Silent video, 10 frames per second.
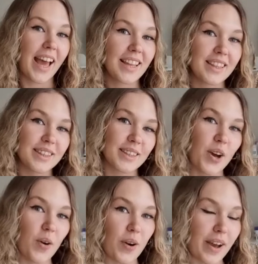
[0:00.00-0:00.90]

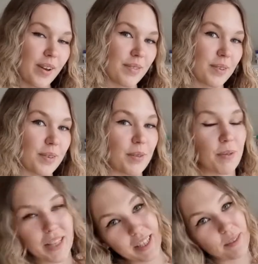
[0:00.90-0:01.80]
Hello
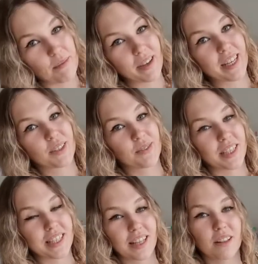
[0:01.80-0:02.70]
everyone, welcome back to
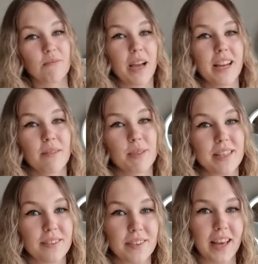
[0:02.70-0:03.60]
my channel. My name
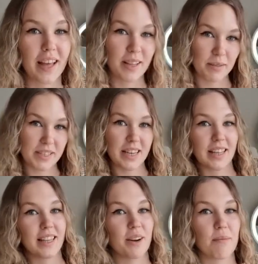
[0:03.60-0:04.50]
is Sophia and I'm a
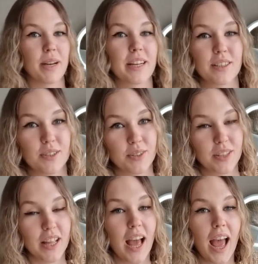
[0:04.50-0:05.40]
second year medical
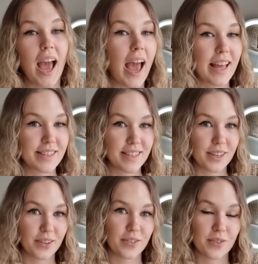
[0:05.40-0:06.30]
student at
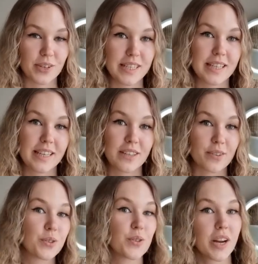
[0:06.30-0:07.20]
Deakin University in
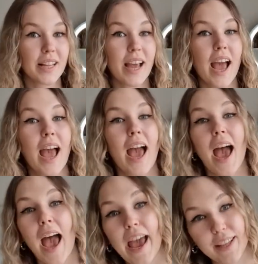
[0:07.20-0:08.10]
Australia,
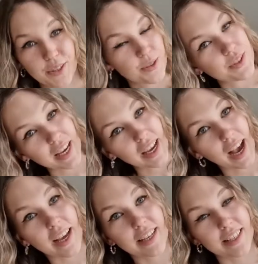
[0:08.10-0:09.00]
and
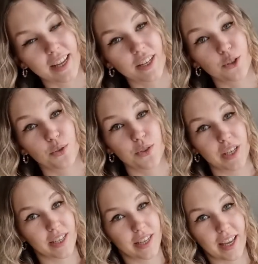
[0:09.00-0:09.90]
today I decided to
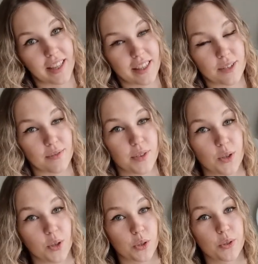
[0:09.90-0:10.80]
dedicate this
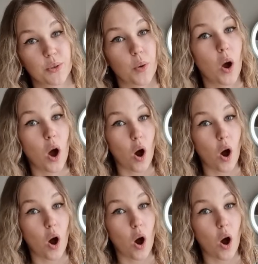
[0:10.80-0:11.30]
video to